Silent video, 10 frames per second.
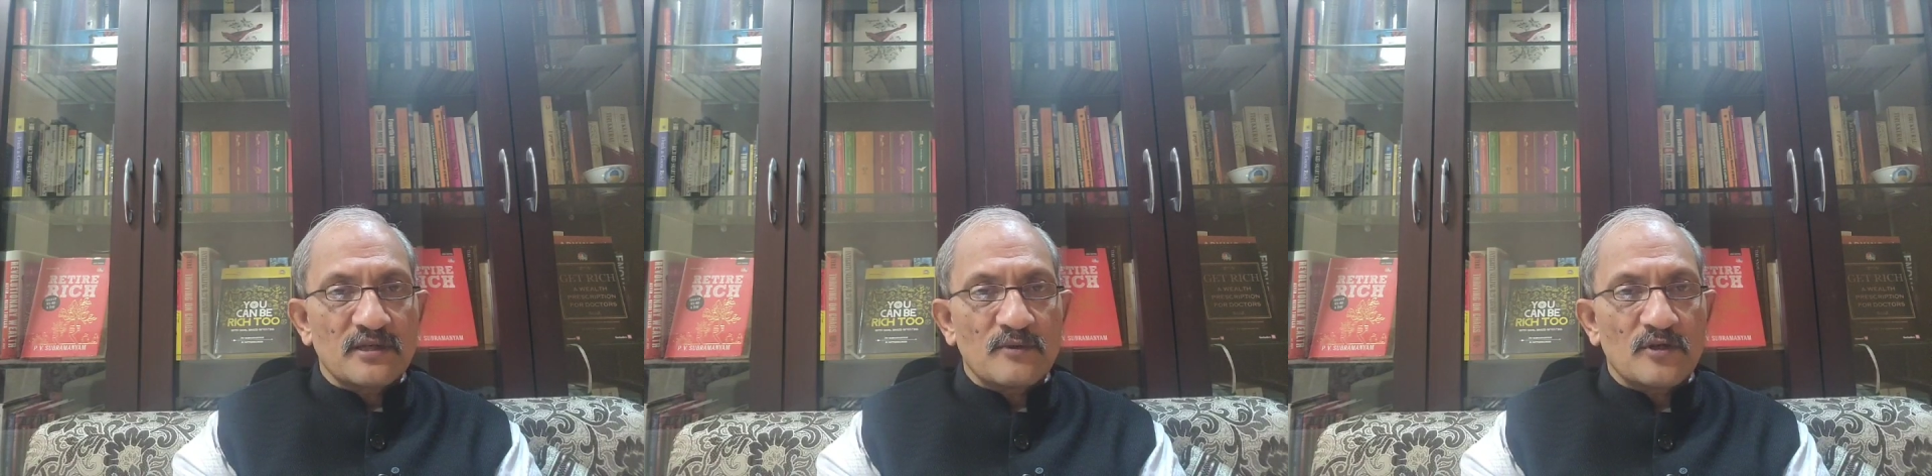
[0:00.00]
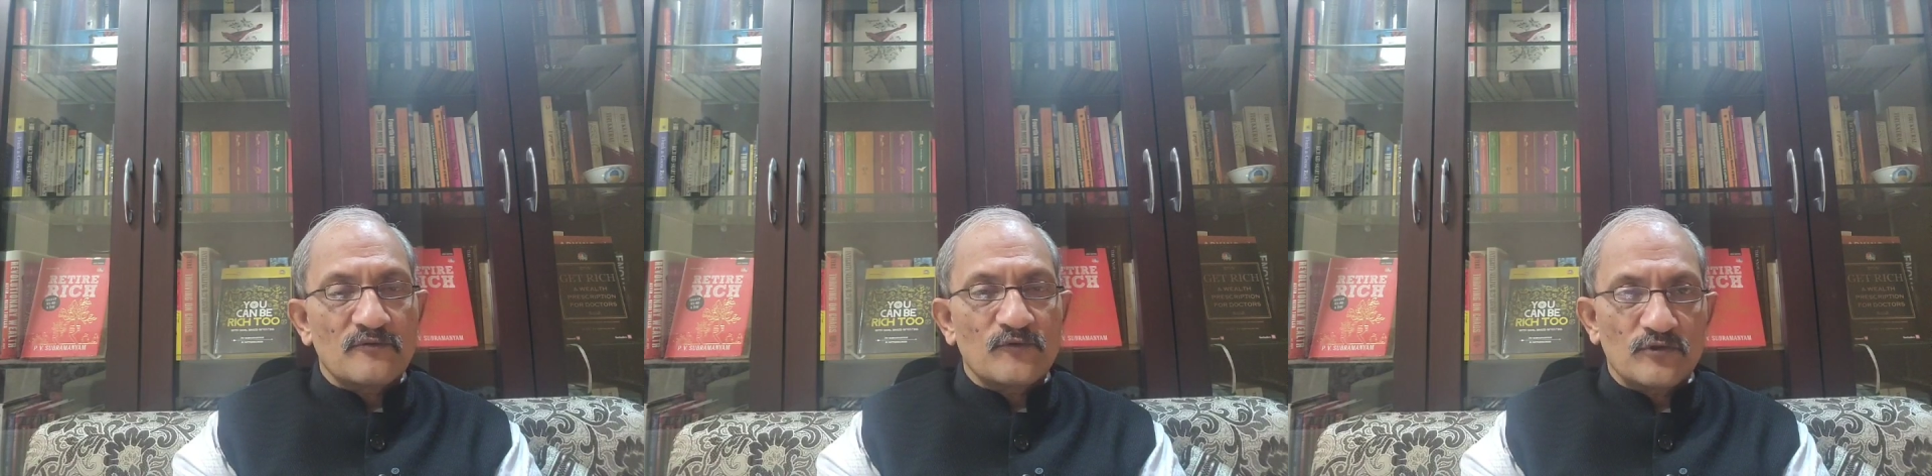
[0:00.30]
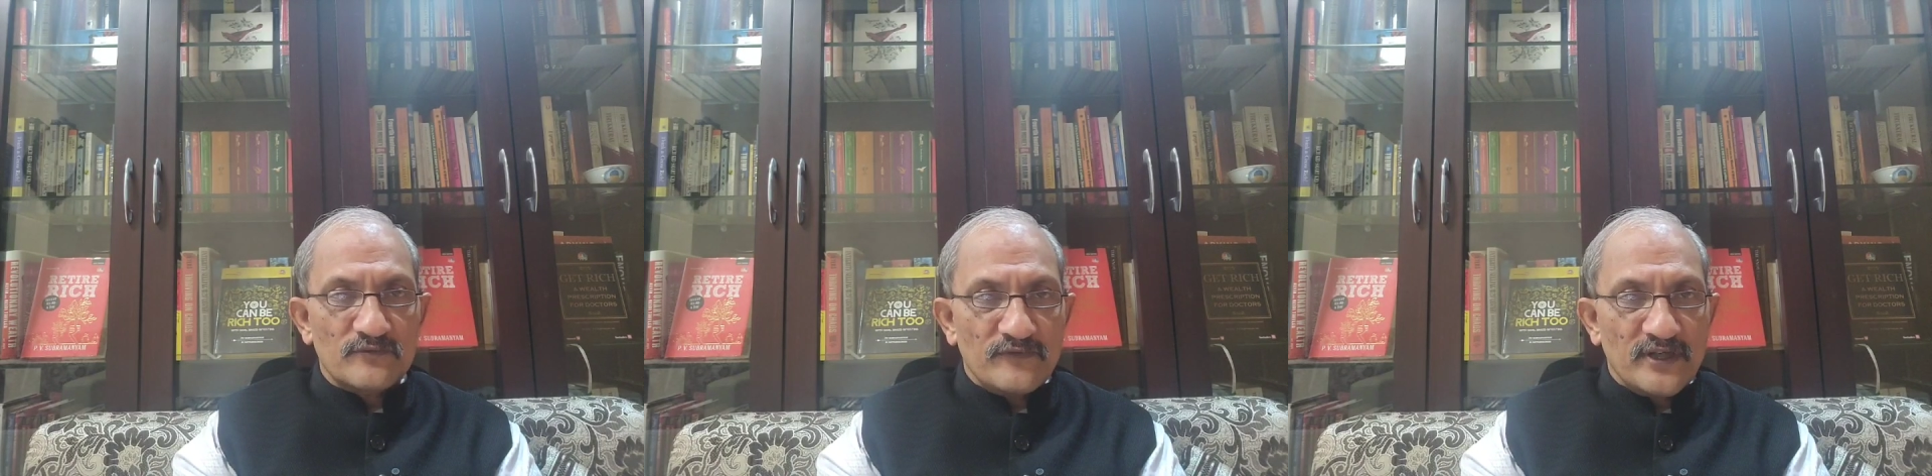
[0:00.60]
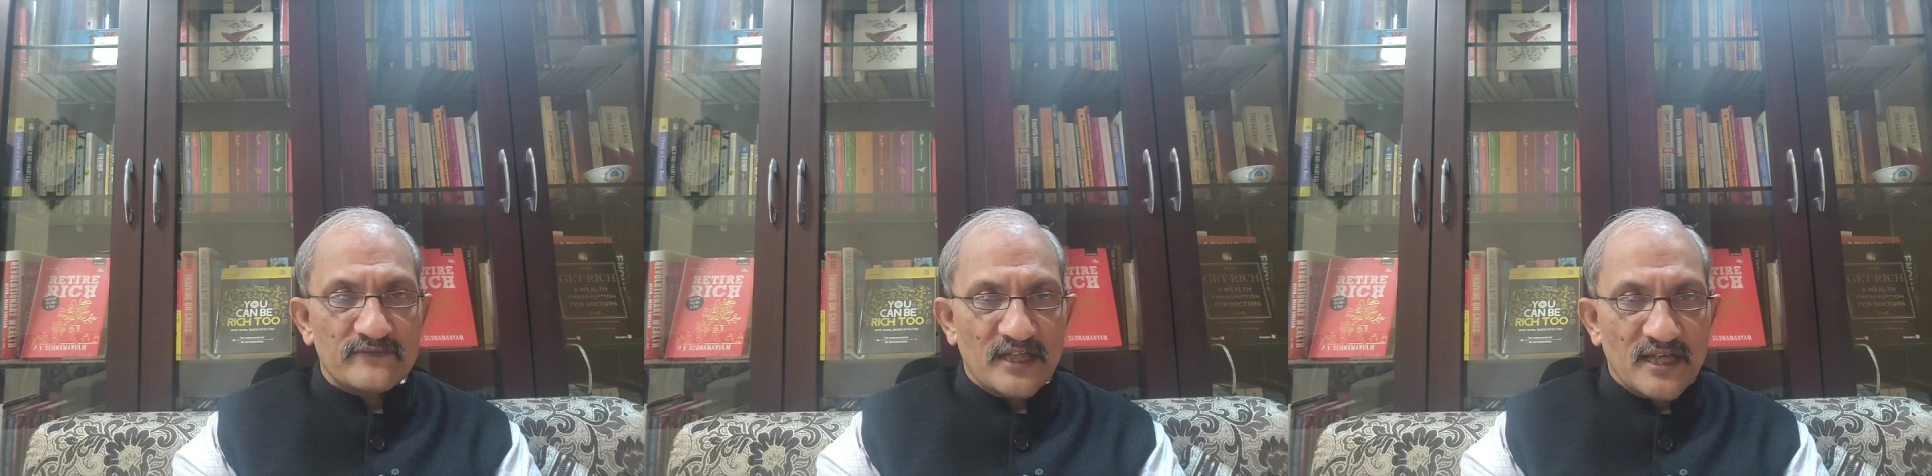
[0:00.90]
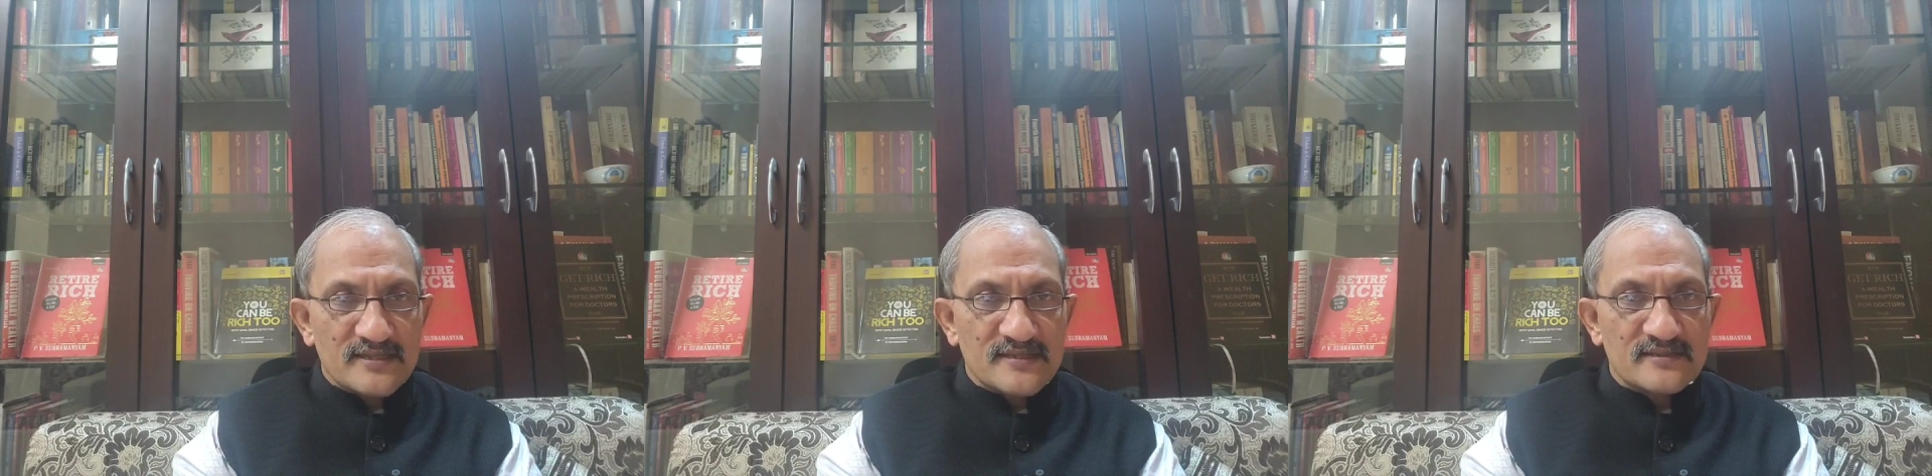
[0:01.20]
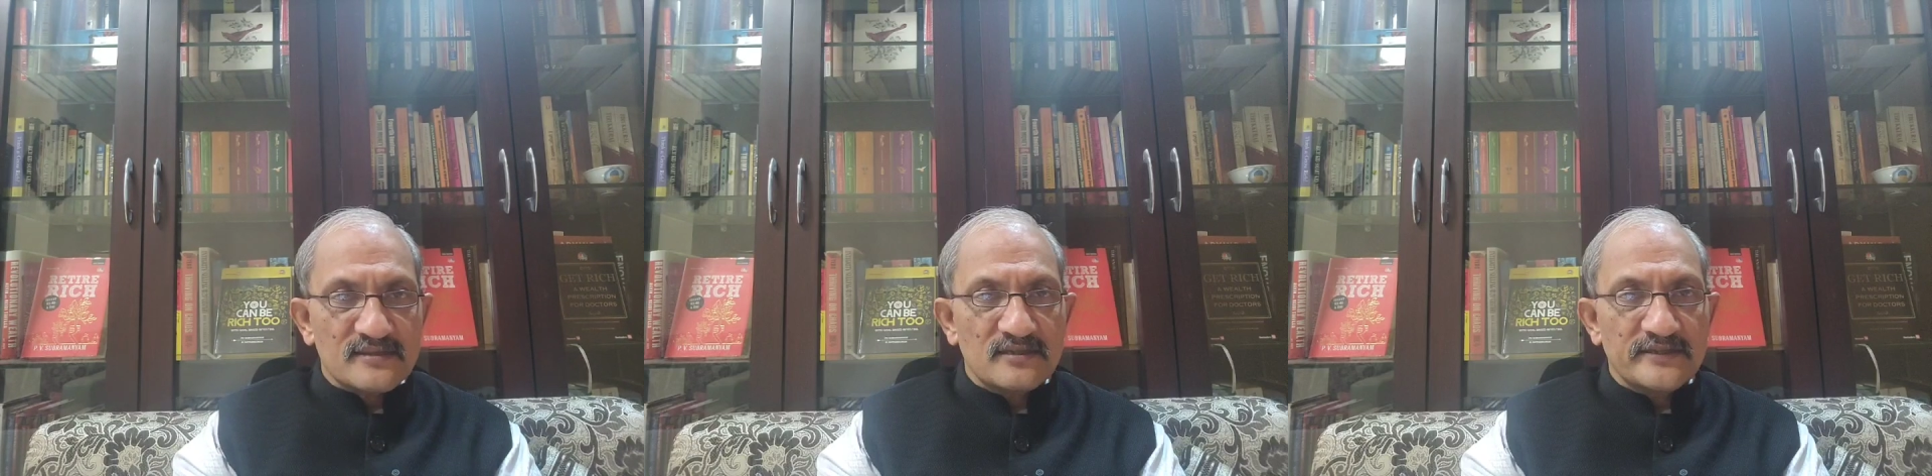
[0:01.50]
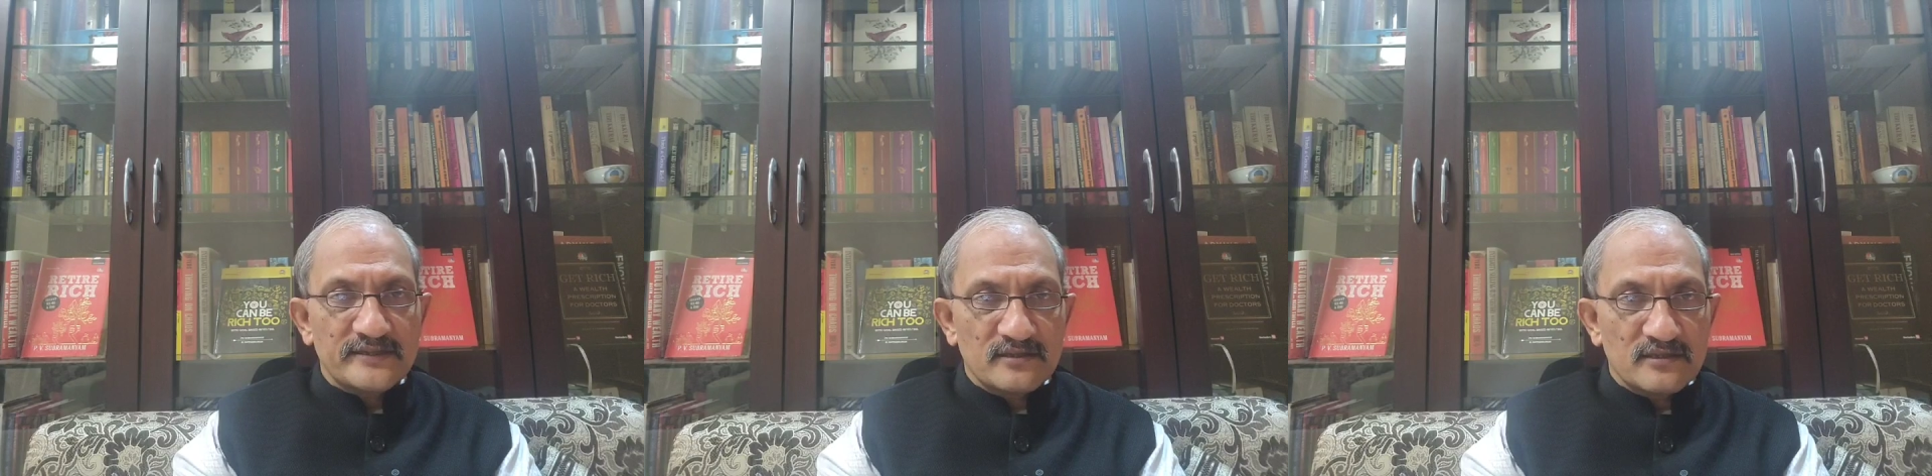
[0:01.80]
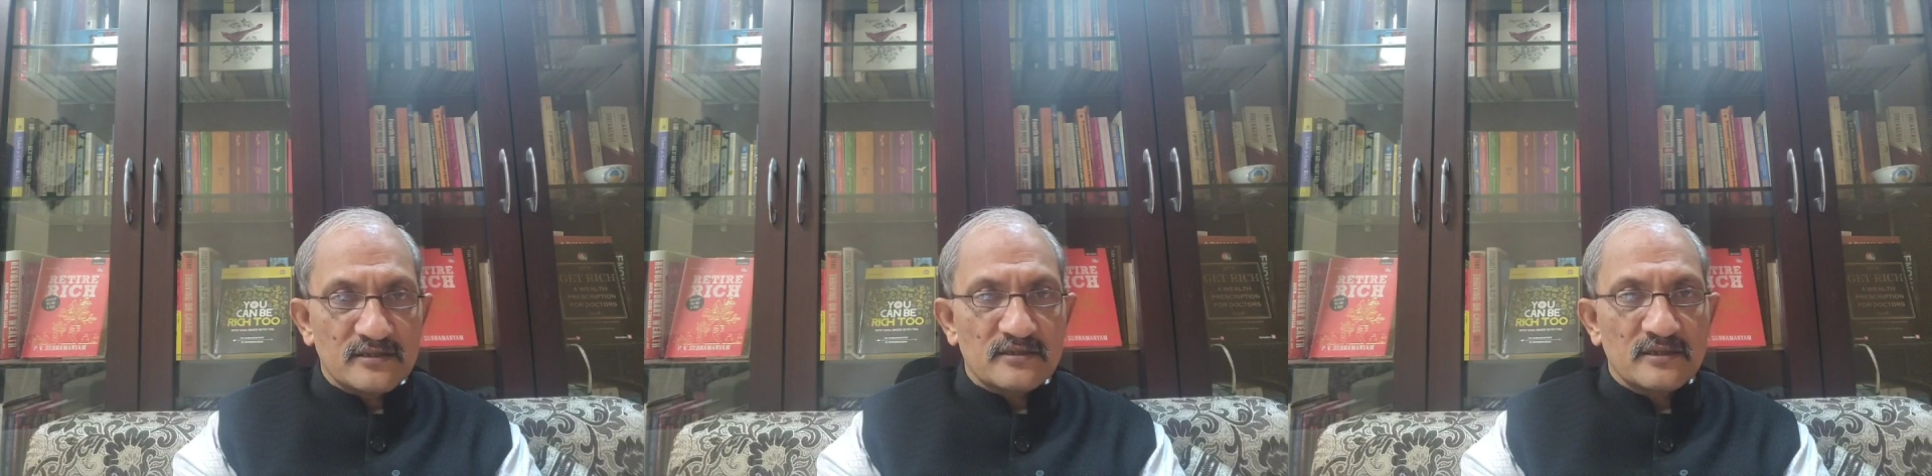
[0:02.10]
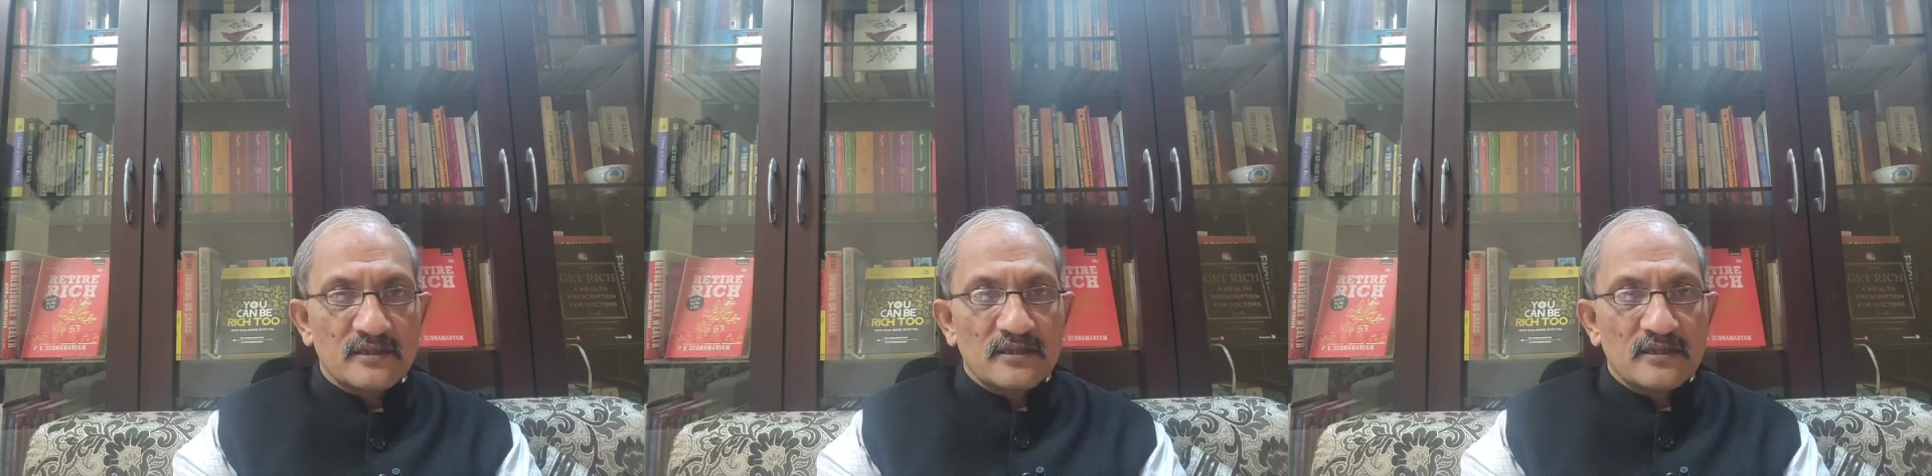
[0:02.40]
about 4 5 lakhs a year